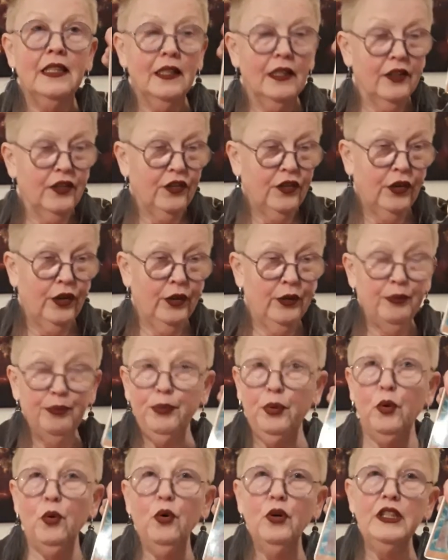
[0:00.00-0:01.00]
So
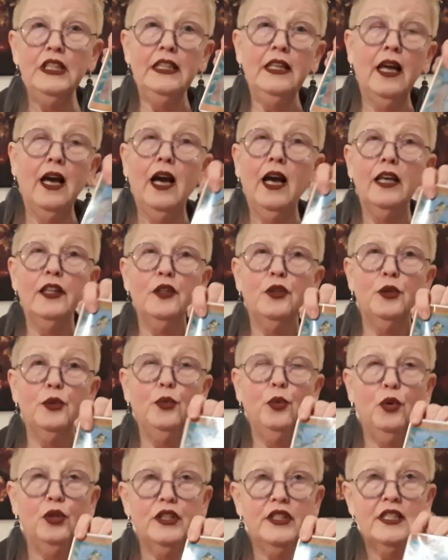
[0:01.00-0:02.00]
born in either a
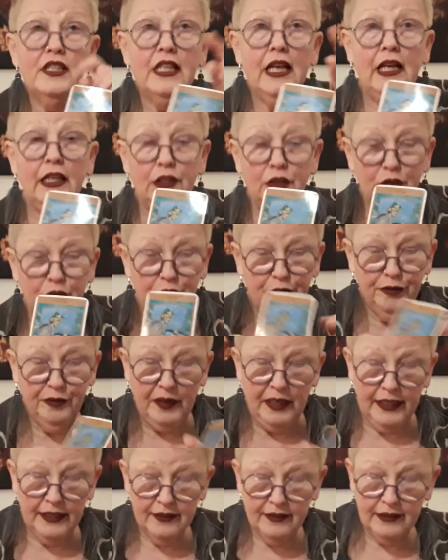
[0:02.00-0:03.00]
water sign or a
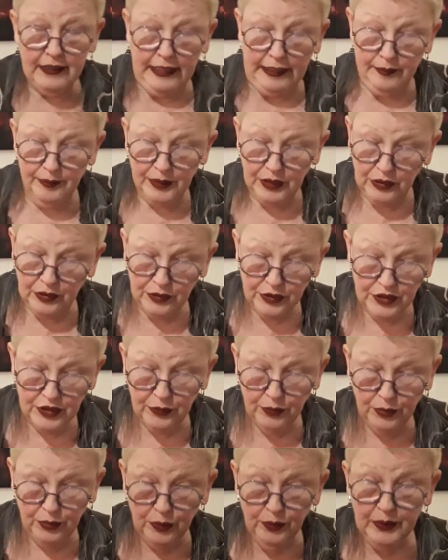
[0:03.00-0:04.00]
fire sign, because
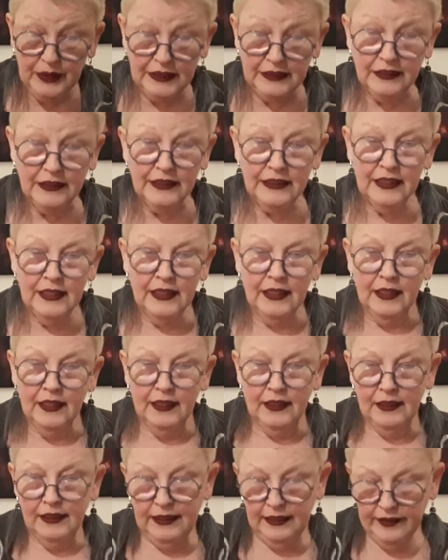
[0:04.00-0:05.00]
the woman,
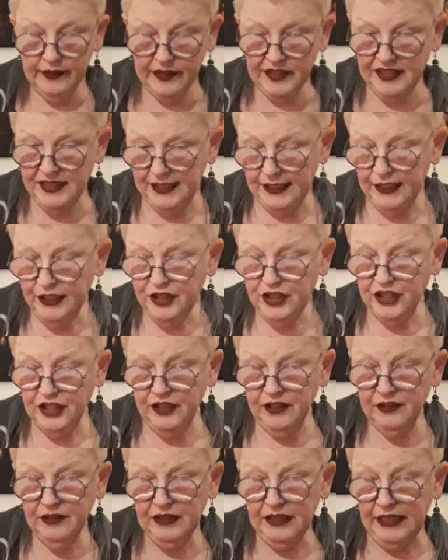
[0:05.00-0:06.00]
this
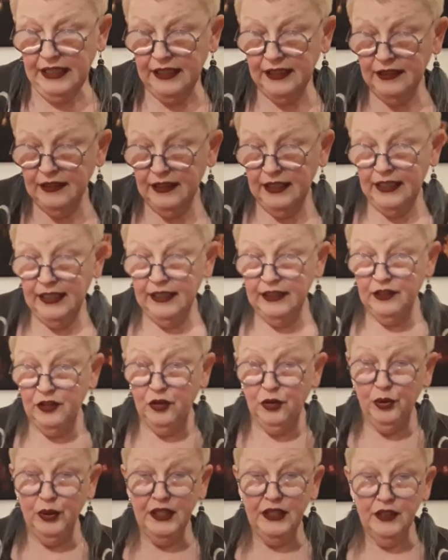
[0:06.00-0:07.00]
teacher and
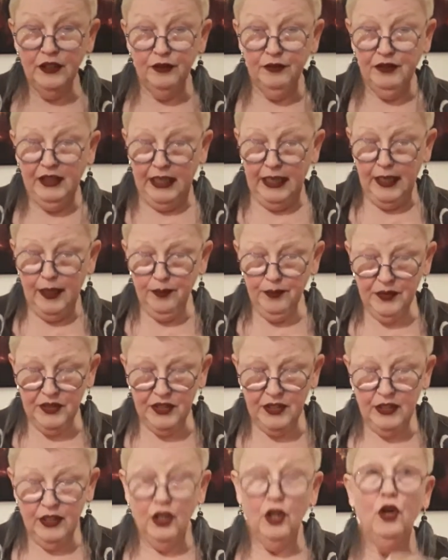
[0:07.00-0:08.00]
Queen of
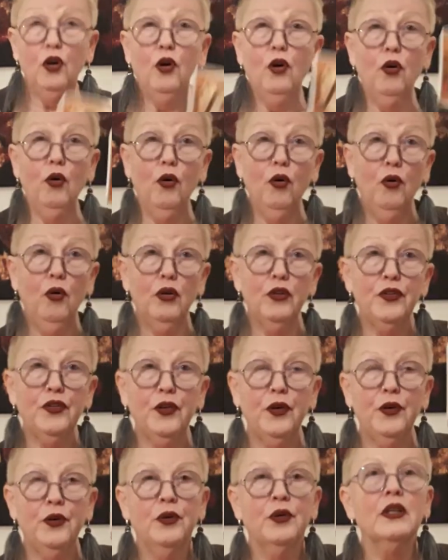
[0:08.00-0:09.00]
Cups,
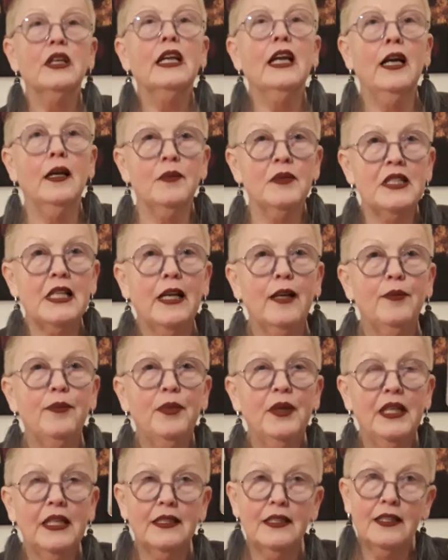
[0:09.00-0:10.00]
also comes up
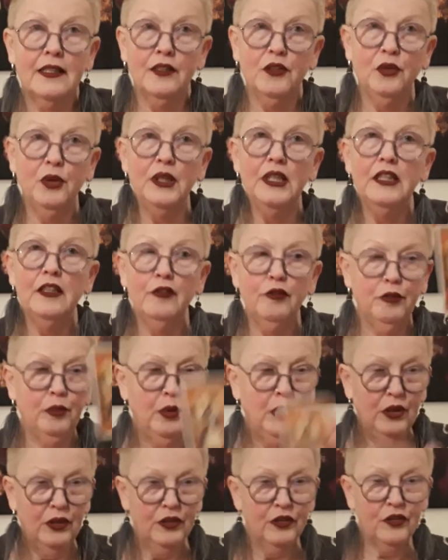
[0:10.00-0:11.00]
as the Queen of
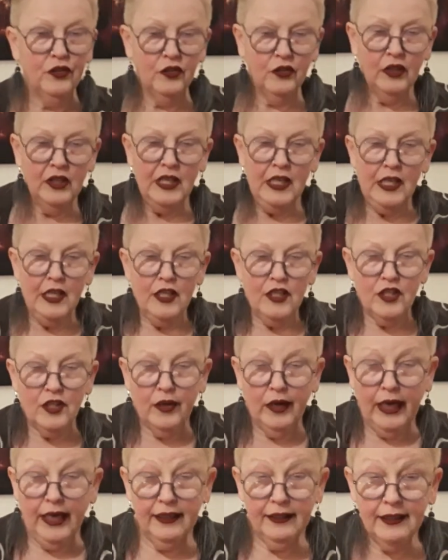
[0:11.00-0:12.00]
Wands. So
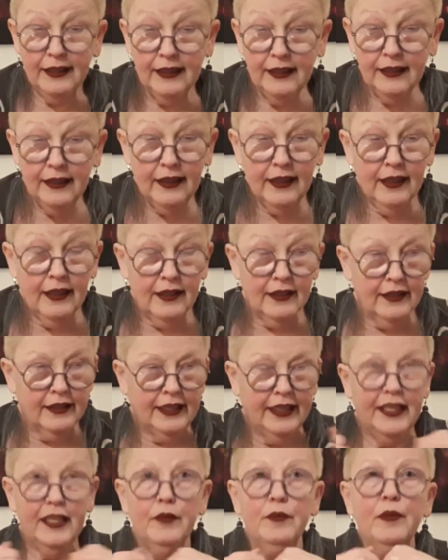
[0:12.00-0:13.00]
I think
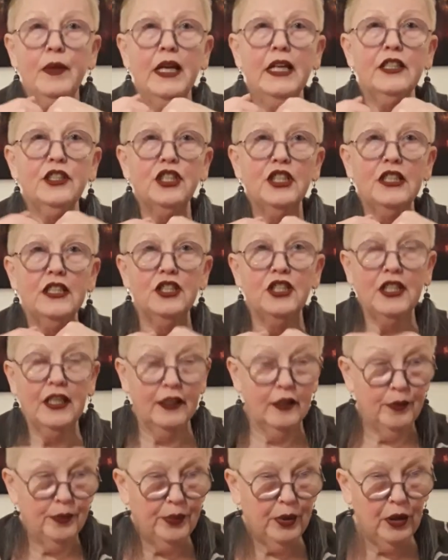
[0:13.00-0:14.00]
they match each
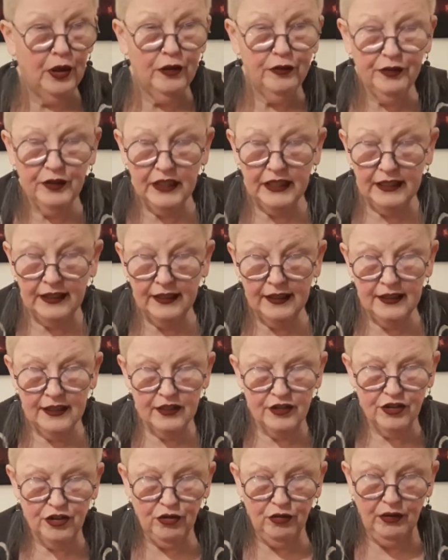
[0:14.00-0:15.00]
other perfectly,
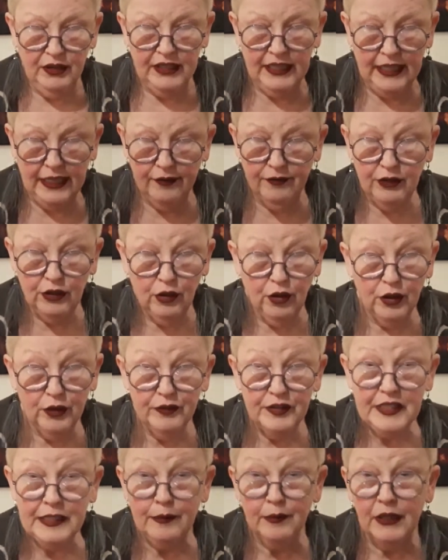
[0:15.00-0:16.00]
these two, and they have a lot of
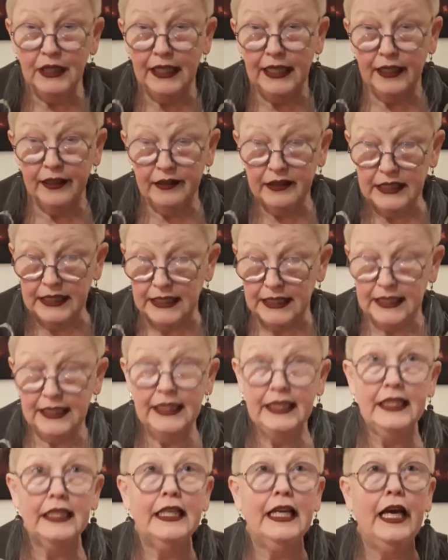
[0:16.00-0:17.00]
similarities in
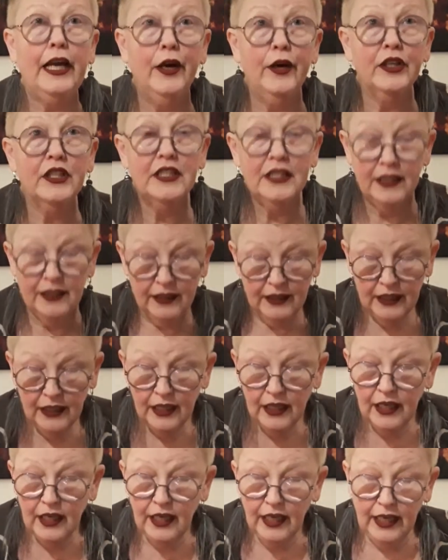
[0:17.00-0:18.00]
their character,
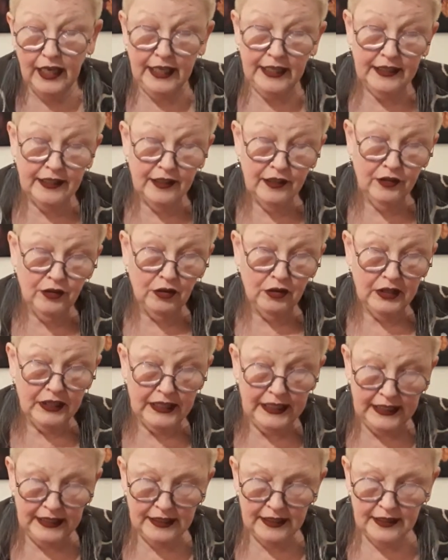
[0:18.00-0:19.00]
and not
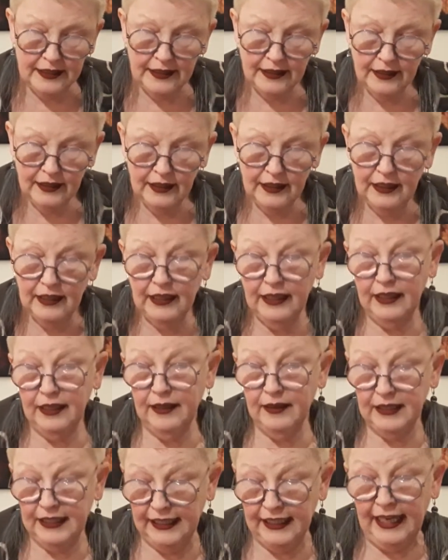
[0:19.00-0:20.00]
least
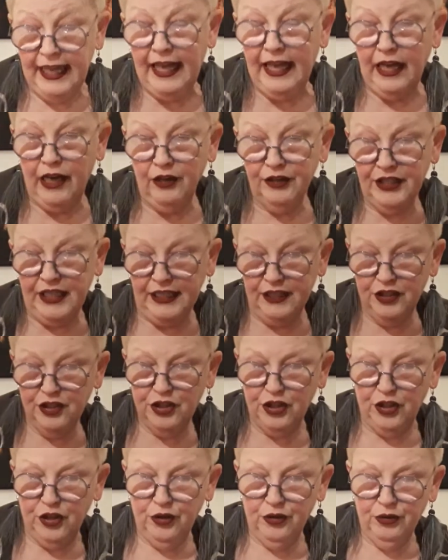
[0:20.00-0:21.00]
in how they
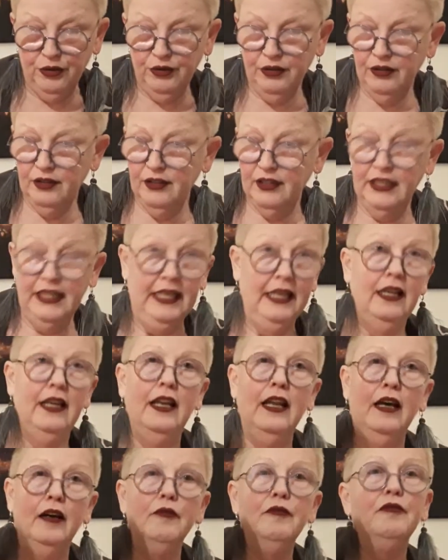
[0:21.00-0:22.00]
show their
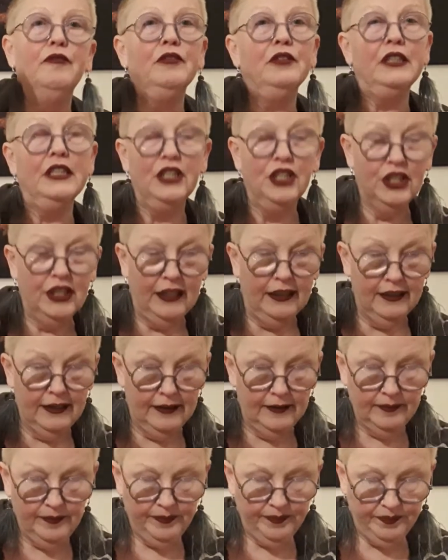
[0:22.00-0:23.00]
love for each
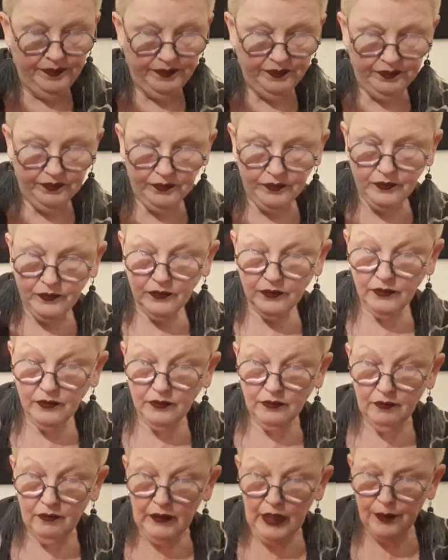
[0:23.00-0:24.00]
other.
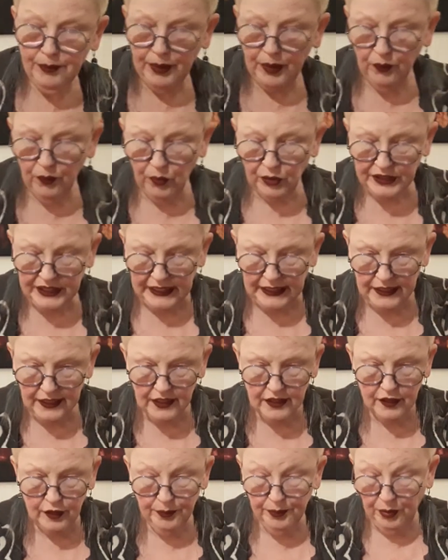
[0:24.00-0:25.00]
But what
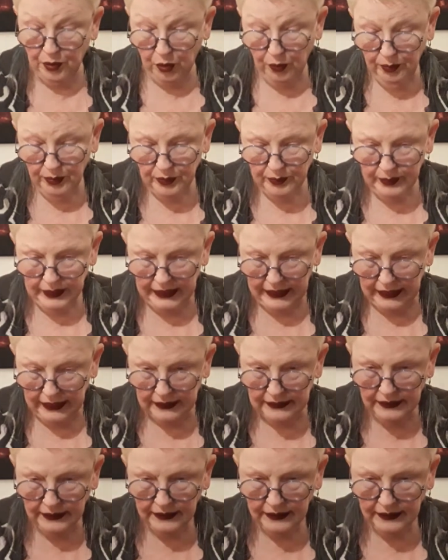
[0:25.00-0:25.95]
is the problem here?